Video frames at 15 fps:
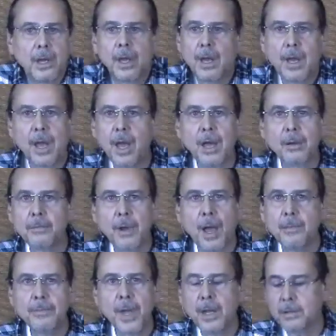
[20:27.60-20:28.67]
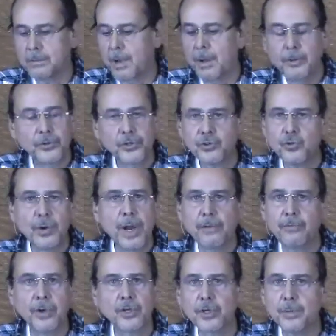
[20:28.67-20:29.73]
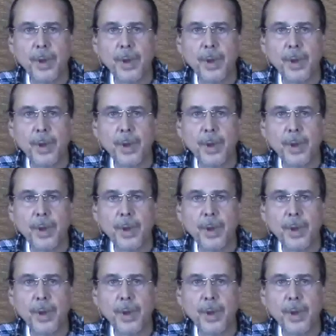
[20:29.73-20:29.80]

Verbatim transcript: I, I'm not. I'll destroy that friendship.